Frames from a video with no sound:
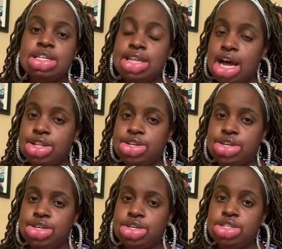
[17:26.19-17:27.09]

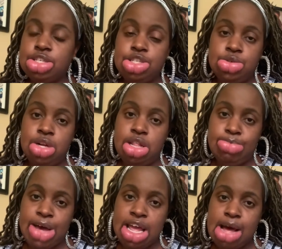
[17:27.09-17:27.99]
doctor to do another
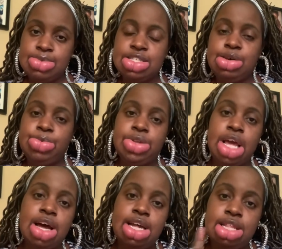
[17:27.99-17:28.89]
biopsy where they
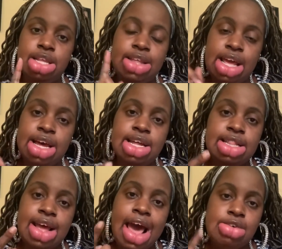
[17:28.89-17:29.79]
cut
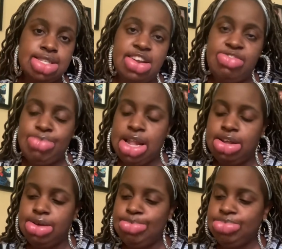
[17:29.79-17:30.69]
the outside of my lip.